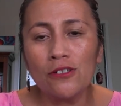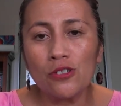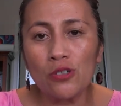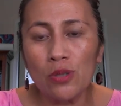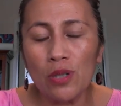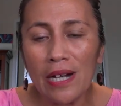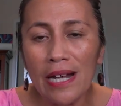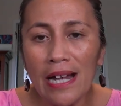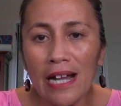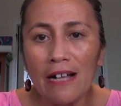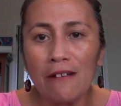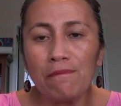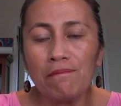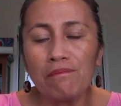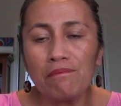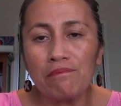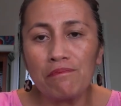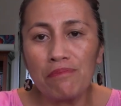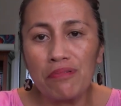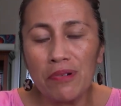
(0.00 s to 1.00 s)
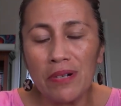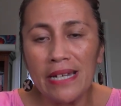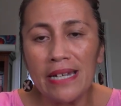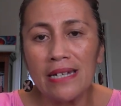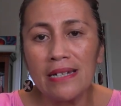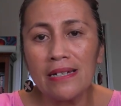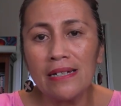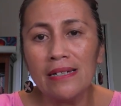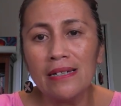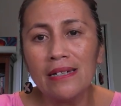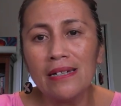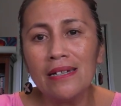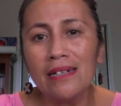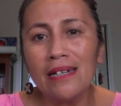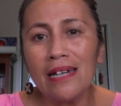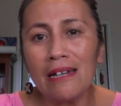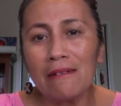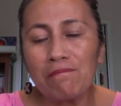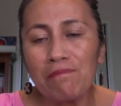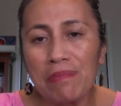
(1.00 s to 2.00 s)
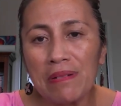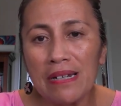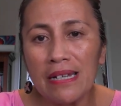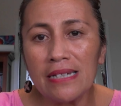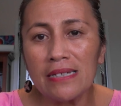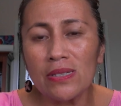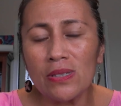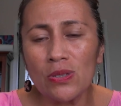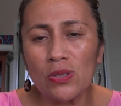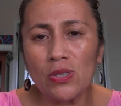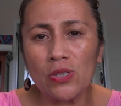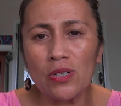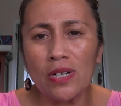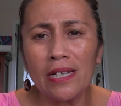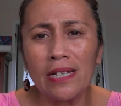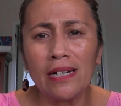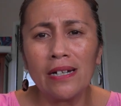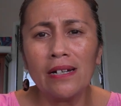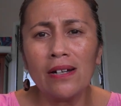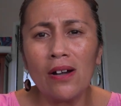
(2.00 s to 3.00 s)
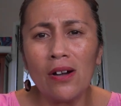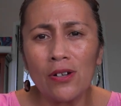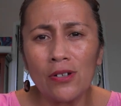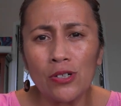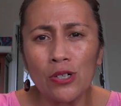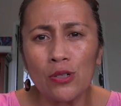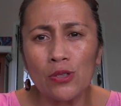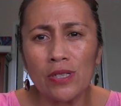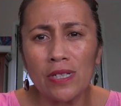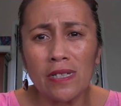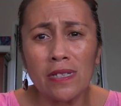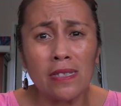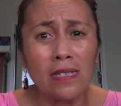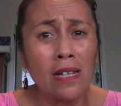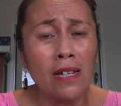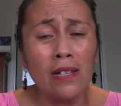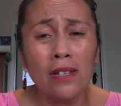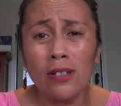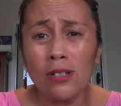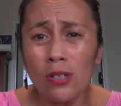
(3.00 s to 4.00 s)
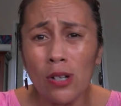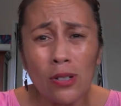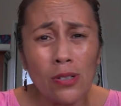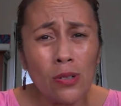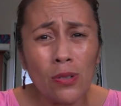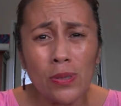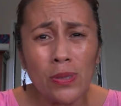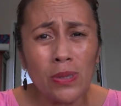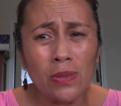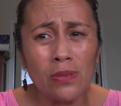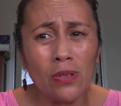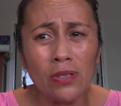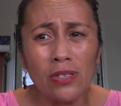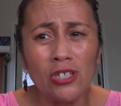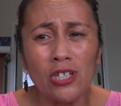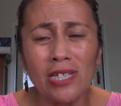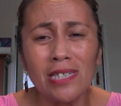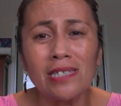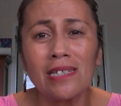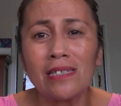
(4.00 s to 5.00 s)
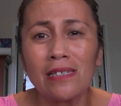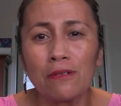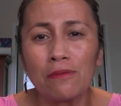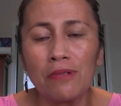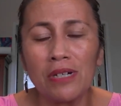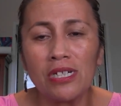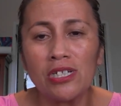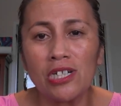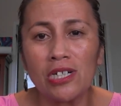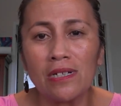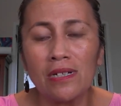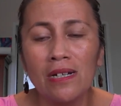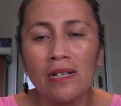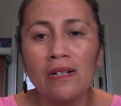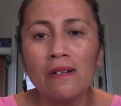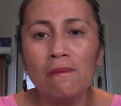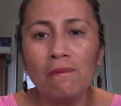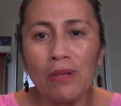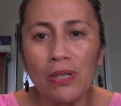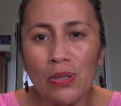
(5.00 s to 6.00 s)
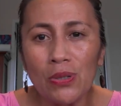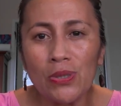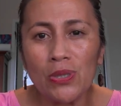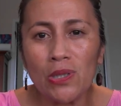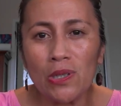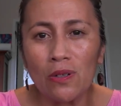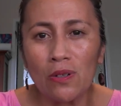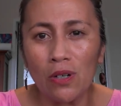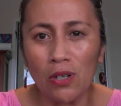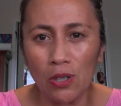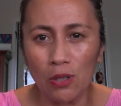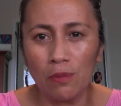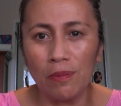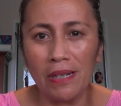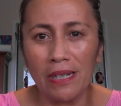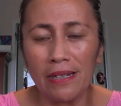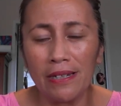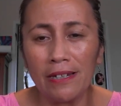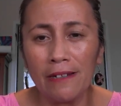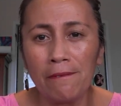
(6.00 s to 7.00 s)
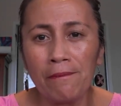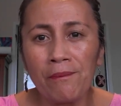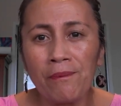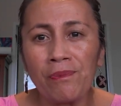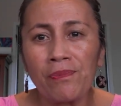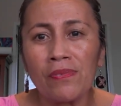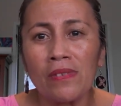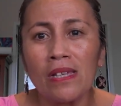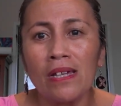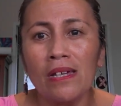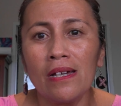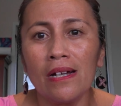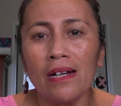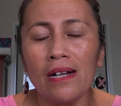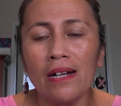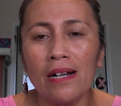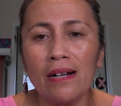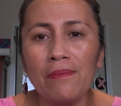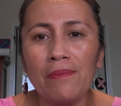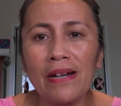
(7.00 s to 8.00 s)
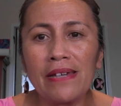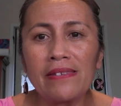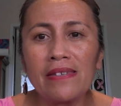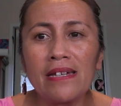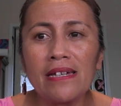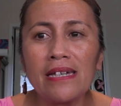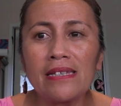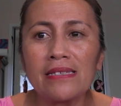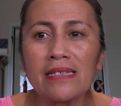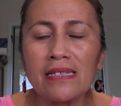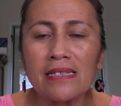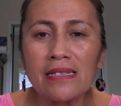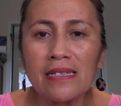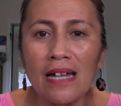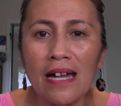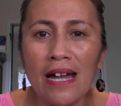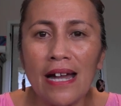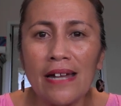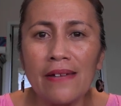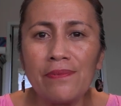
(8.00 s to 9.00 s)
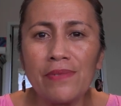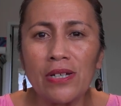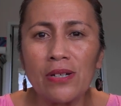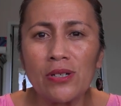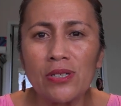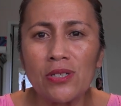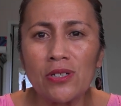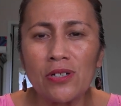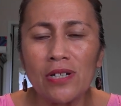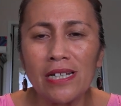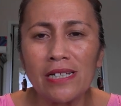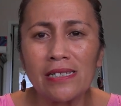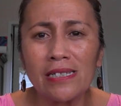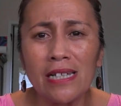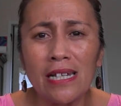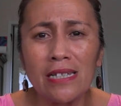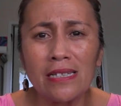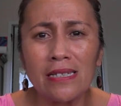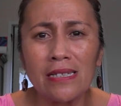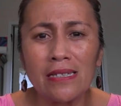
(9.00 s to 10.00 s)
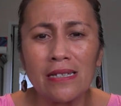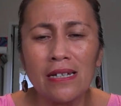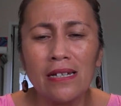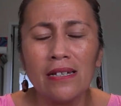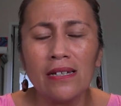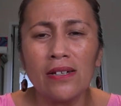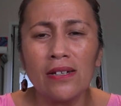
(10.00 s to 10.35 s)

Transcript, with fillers: to help bring and place Australia on notice, not, also, not just in the region, but also globally. Um, I think it's time that Australia takes